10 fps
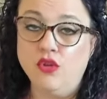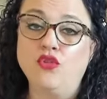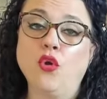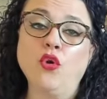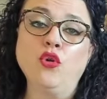
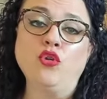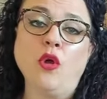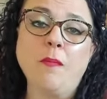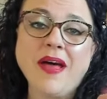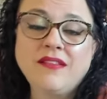Deux
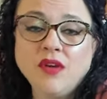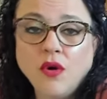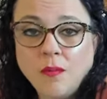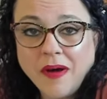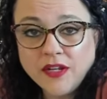de
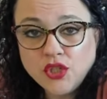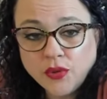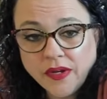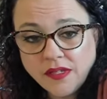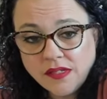bâton by
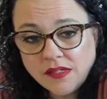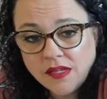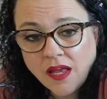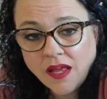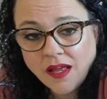
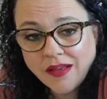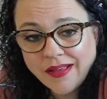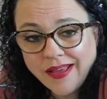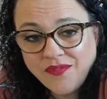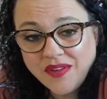choice.
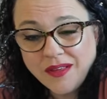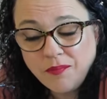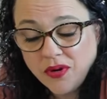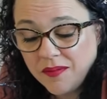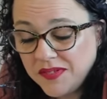Okay, I feel like
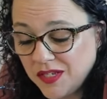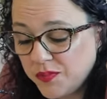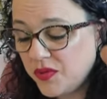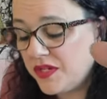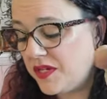perhaps this
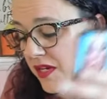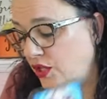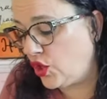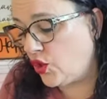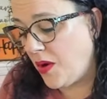person
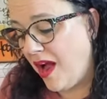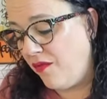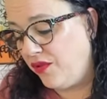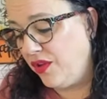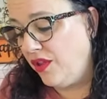does
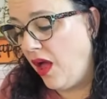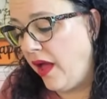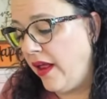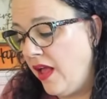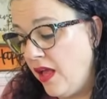travel a
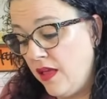lot.